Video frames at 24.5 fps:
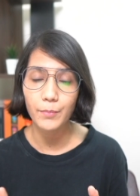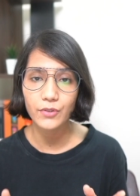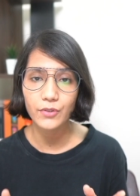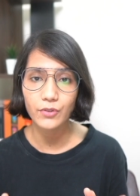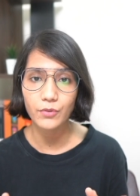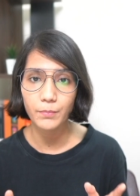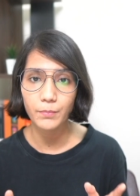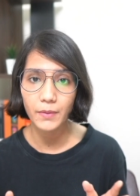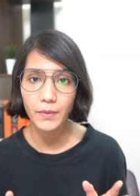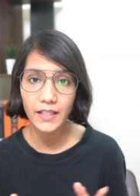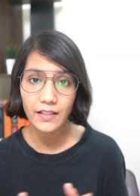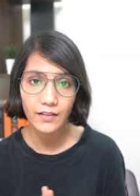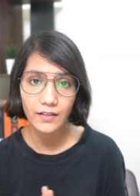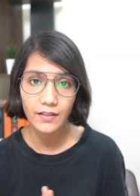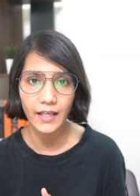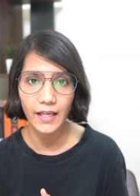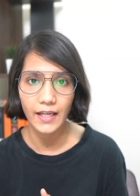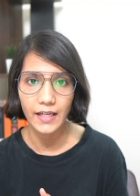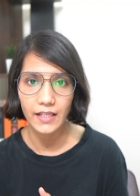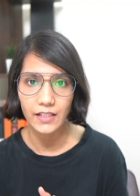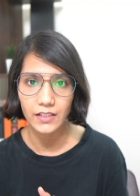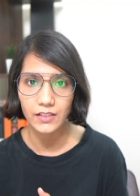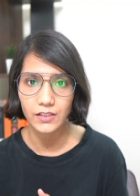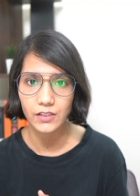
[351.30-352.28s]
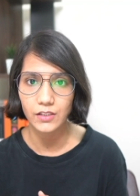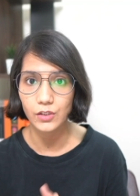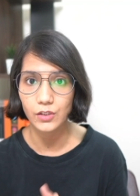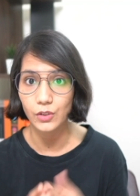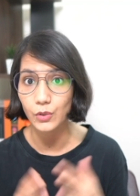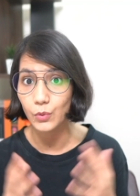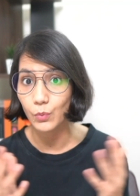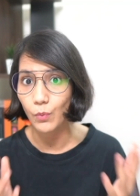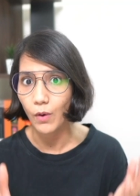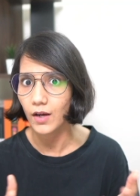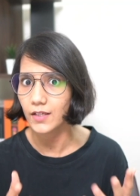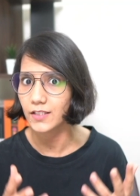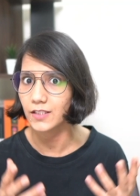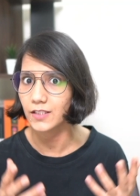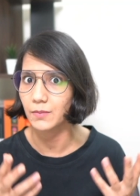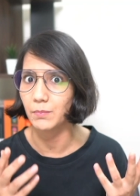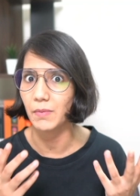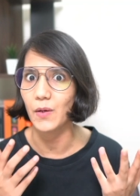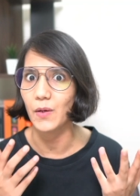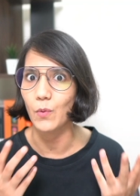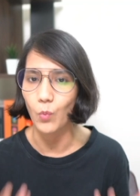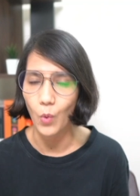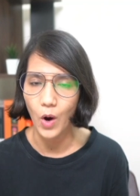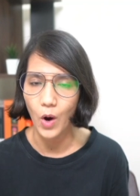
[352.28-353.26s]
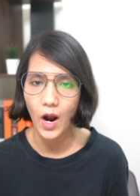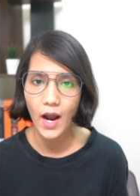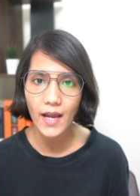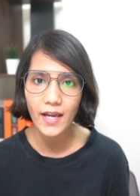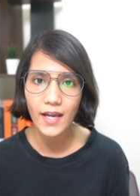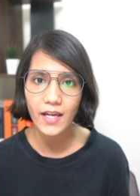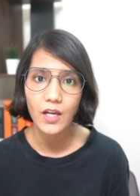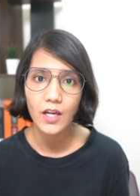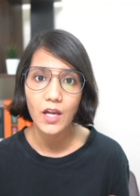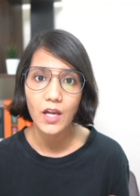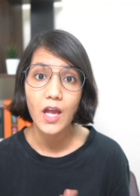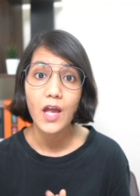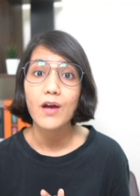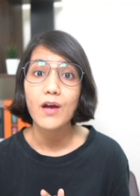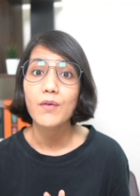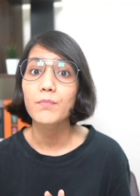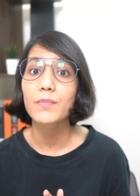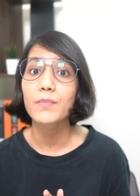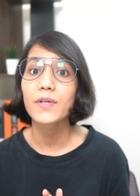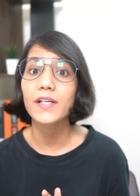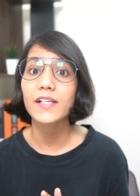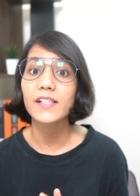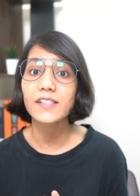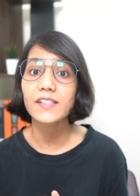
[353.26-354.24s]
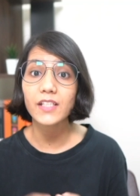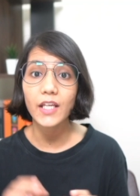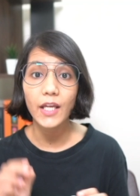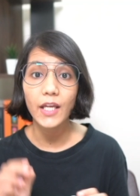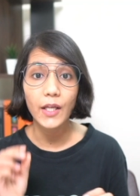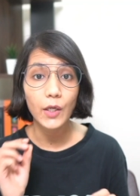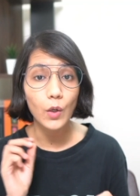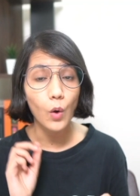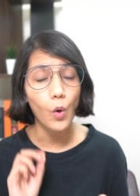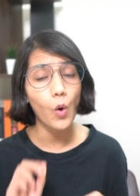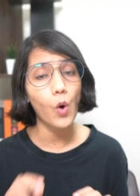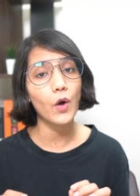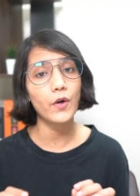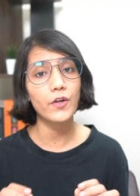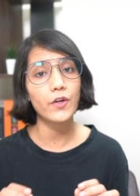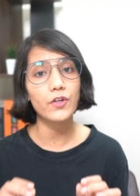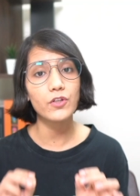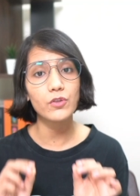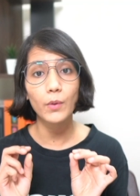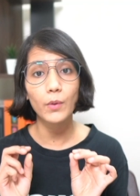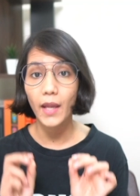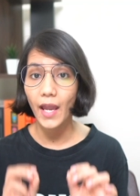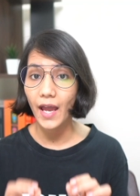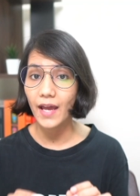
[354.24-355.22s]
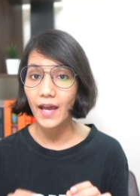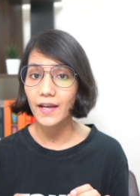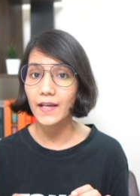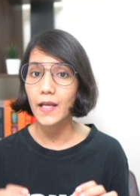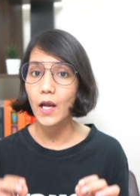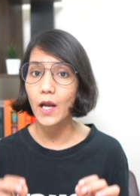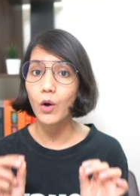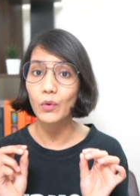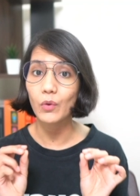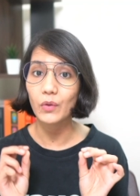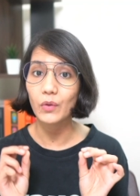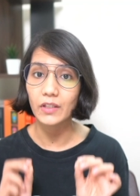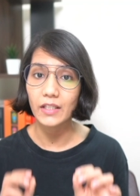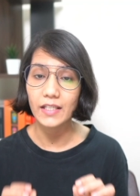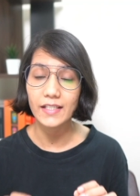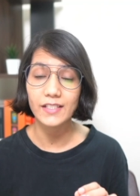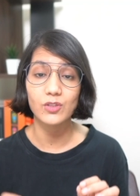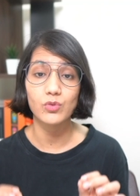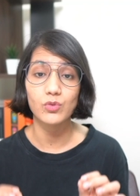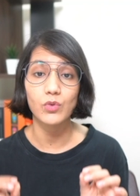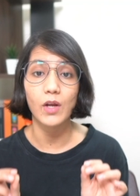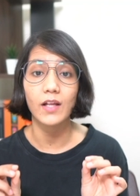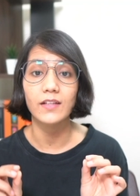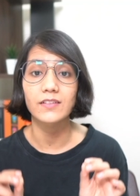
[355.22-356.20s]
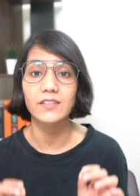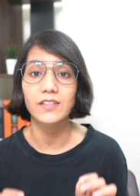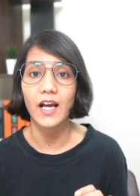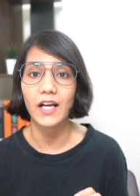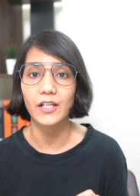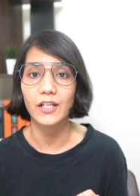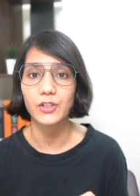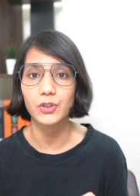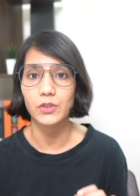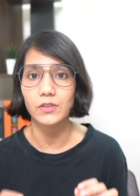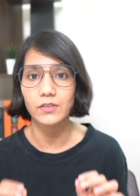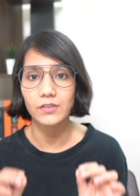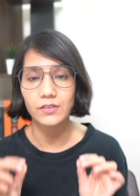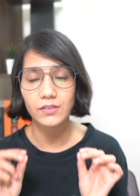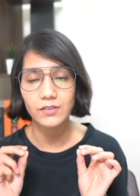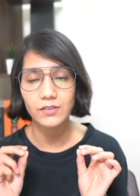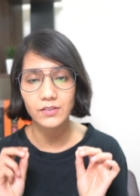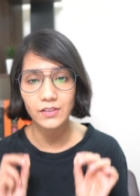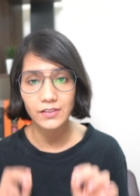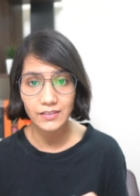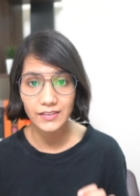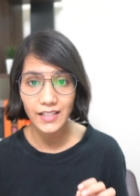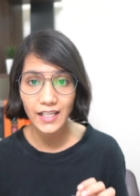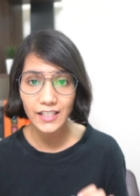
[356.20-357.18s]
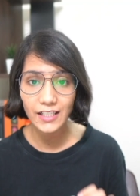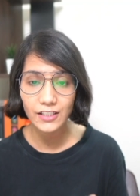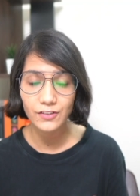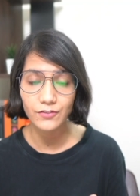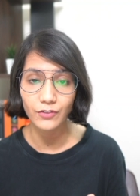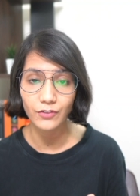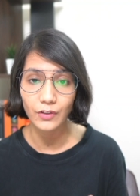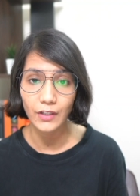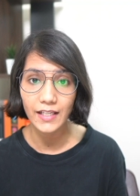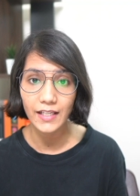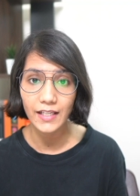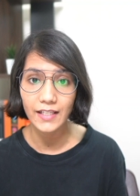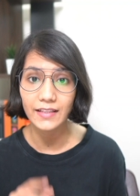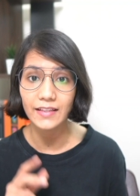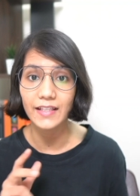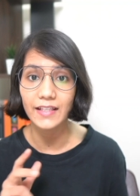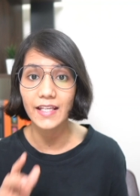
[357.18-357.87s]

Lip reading: to be the case. You ask me why? Because in order to carry out these transactions successfully, they